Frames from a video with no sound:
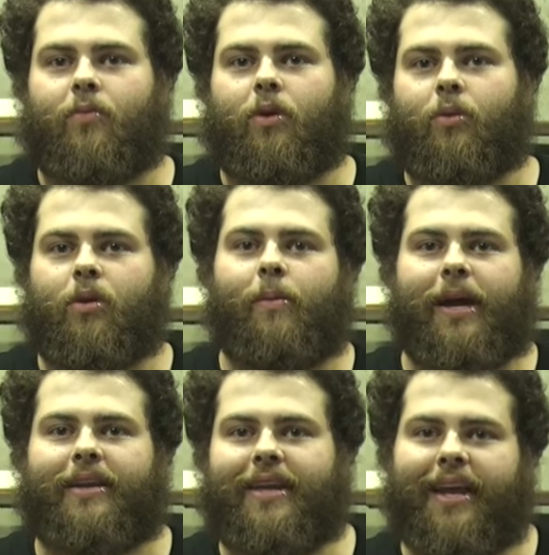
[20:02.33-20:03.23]
Well, we'll go
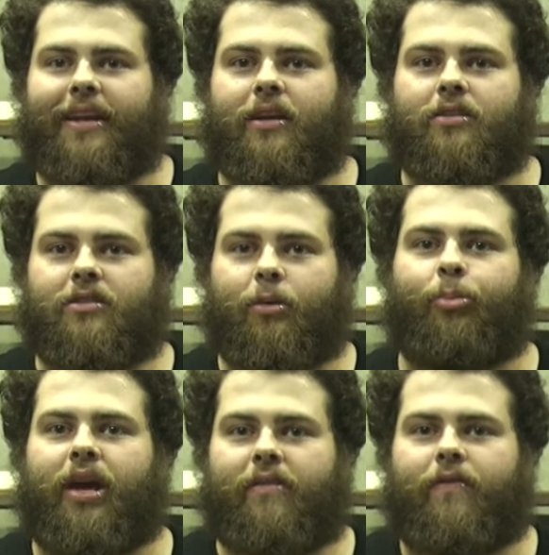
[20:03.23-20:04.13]
back and get it and I'll still
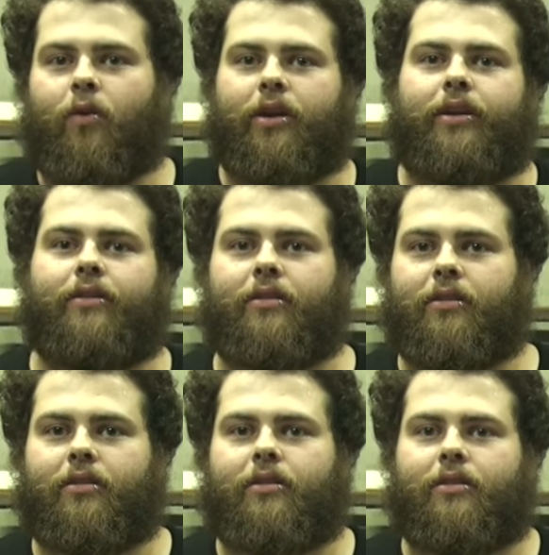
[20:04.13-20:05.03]
pay for you.
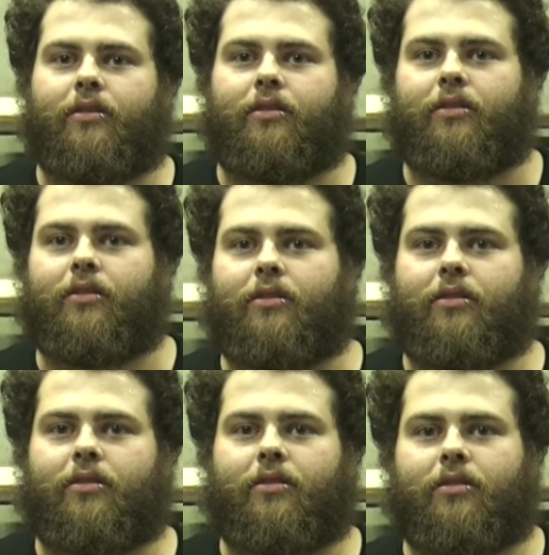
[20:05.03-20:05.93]
But not about
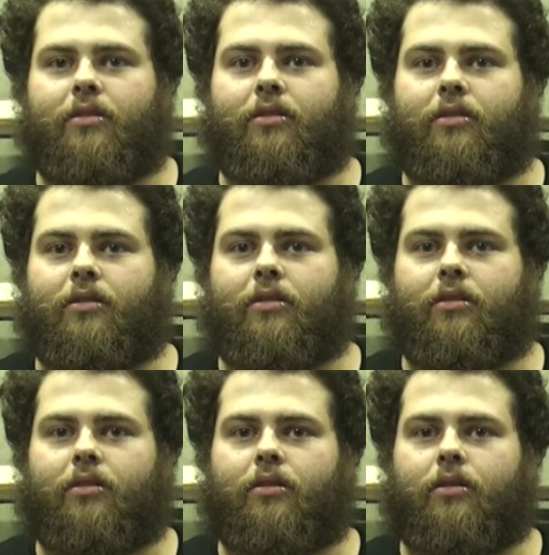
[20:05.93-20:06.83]
Tuesday.
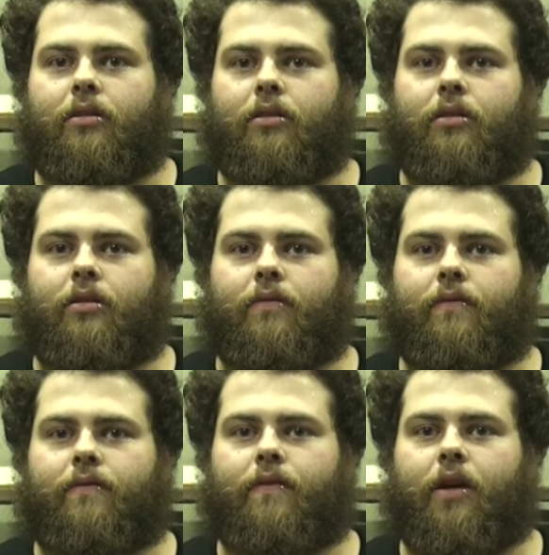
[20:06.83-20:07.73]
For fuck's
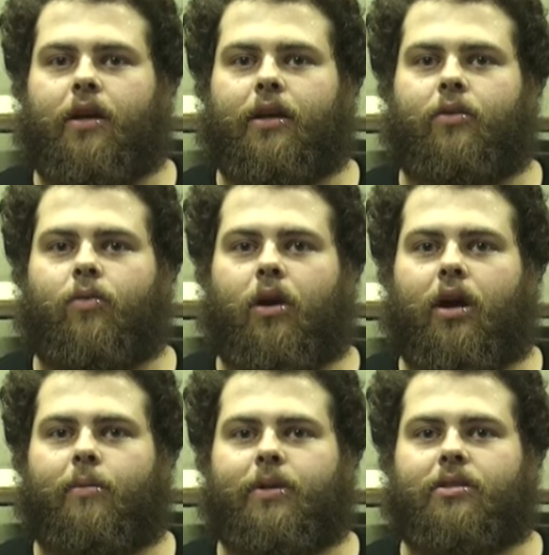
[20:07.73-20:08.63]
sakes. Fucking wrong.
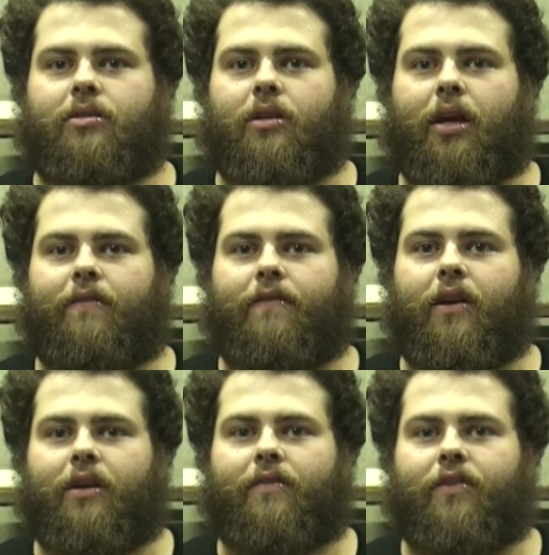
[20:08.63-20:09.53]
It's a long we
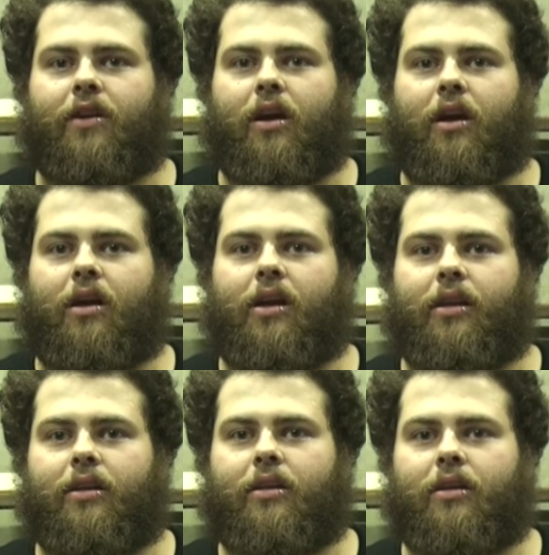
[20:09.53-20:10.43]
weekend. Now we
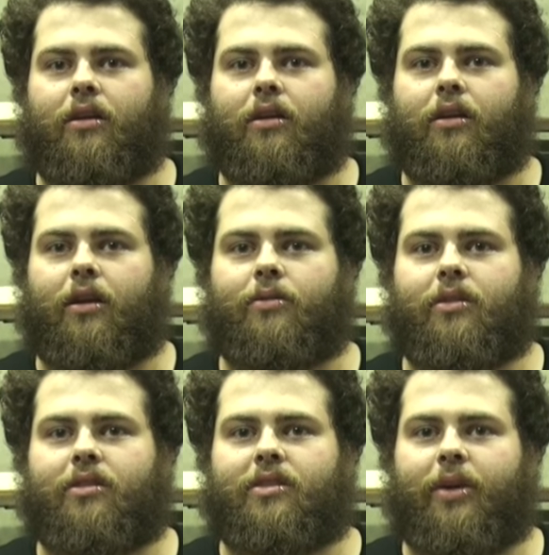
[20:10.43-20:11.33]
don't got any blue
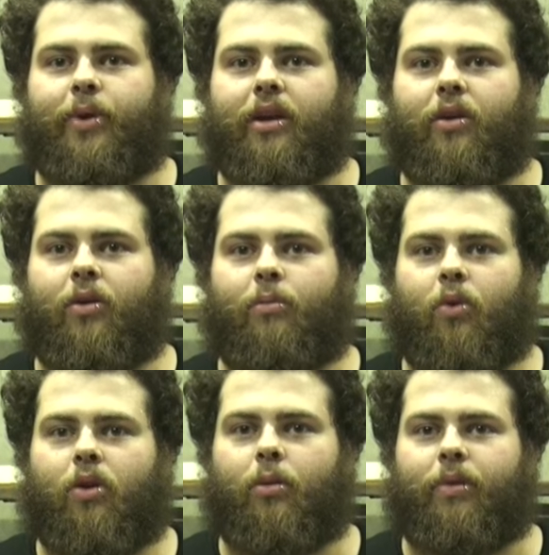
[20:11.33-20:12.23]
paint. I was gonna say we could go
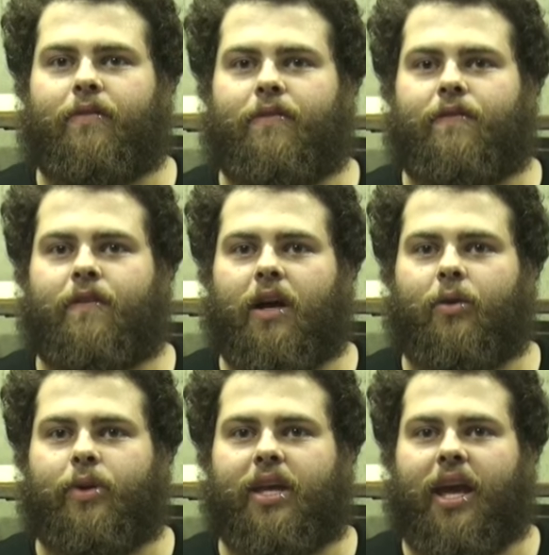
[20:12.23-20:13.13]
tomorrow, but
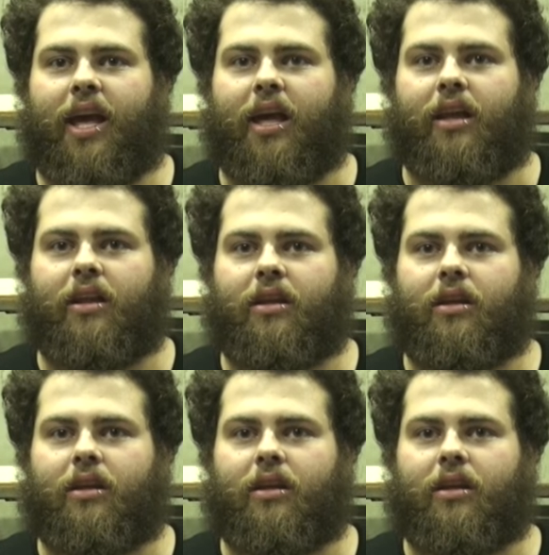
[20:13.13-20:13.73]
fuck, we can't.